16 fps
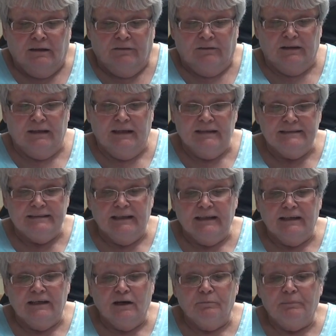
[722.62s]
The next thing
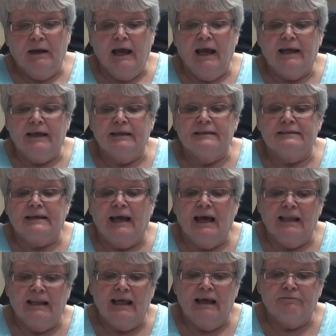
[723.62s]
in our packet is
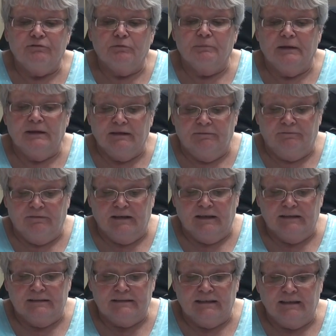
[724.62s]
outline for
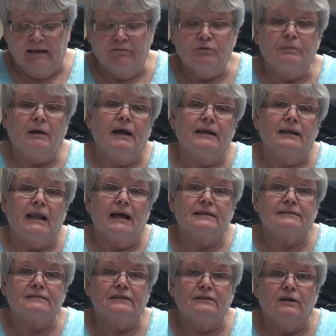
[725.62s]
benefits, and everybody
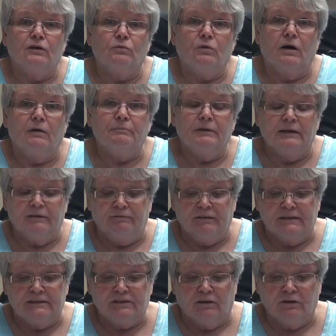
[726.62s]
likes to know what
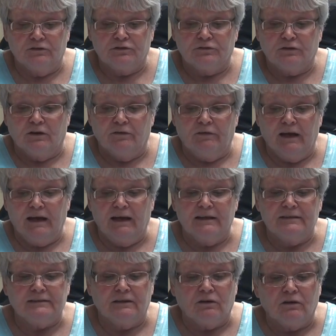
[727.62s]
benefits Orange Grove
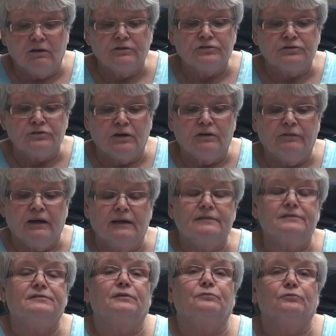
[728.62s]
has, and Orange Grove
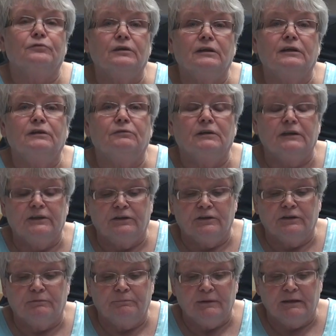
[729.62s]
has some really, really
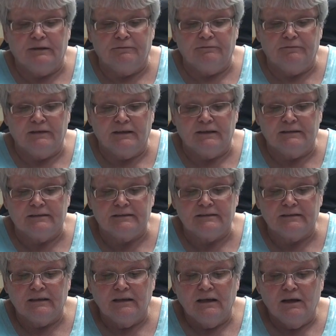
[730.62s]
good
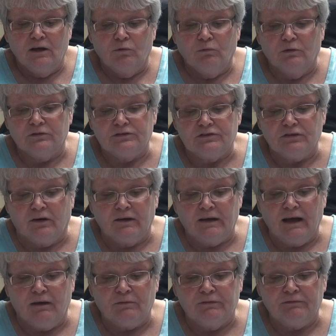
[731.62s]
benefits. We'll start
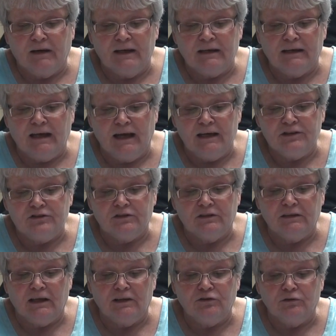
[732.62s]
out with
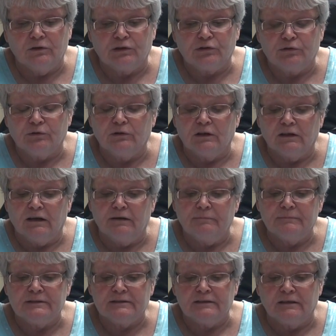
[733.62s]
vacation, and you accrue a
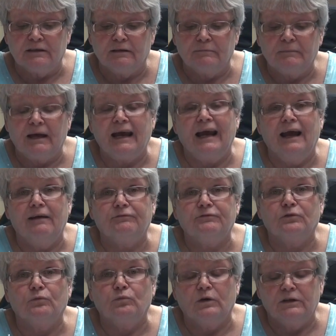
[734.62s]
lump sum
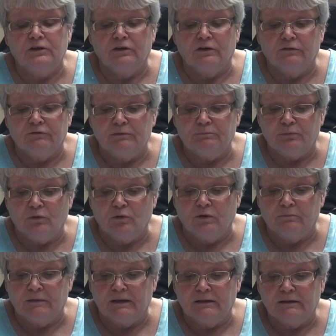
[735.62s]
after 1 year of
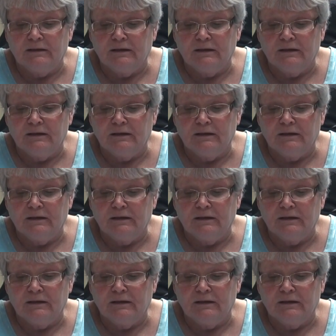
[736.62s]
employment.